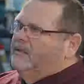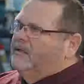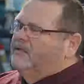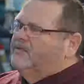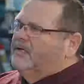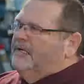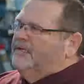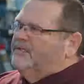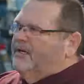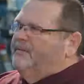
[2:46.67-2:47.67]
because
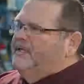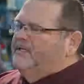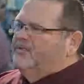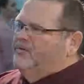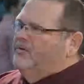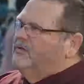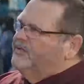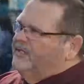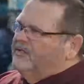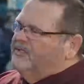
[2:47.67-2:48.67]
some of these
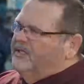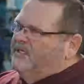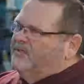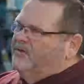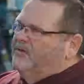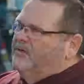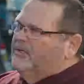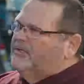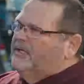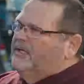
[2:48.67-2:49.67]
schools, inner city
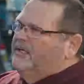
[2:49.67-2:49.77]
schools,